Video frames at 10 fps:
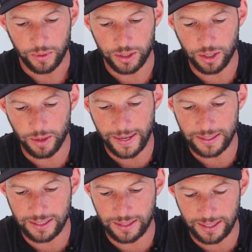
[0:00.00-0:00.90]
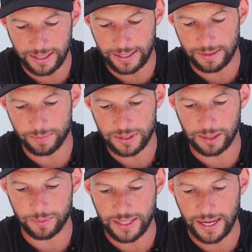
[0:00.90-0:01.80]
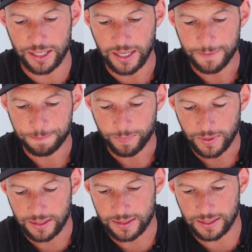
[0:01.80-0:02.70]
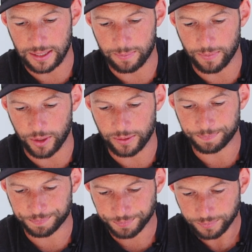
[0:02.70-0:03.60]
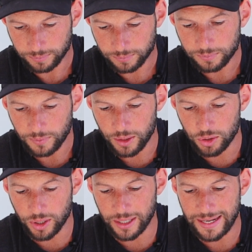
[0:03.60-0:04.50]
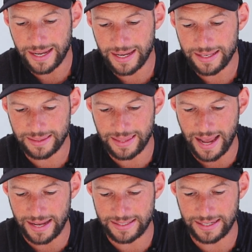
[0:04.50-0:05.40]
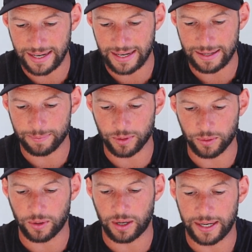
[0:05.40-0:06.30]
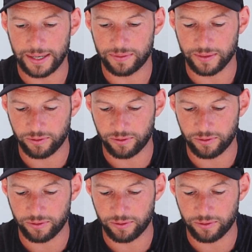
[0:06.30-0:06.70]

When you go back to the sleep mode, you can hit that little eye for